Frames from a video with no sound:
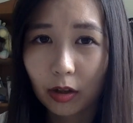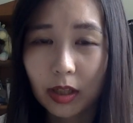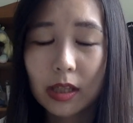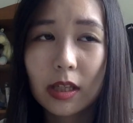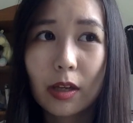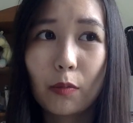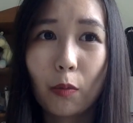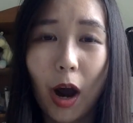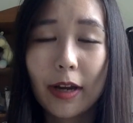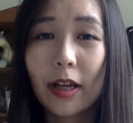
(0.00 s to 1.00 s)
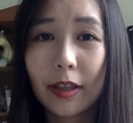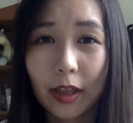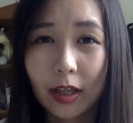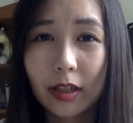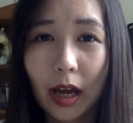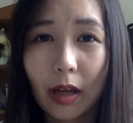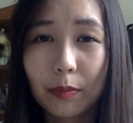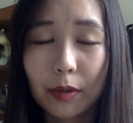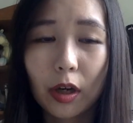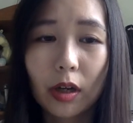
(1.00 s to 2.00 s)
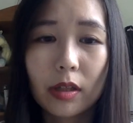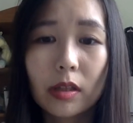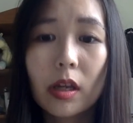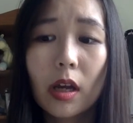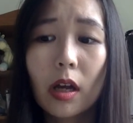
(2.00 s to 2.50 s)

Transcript: honestly why they think that because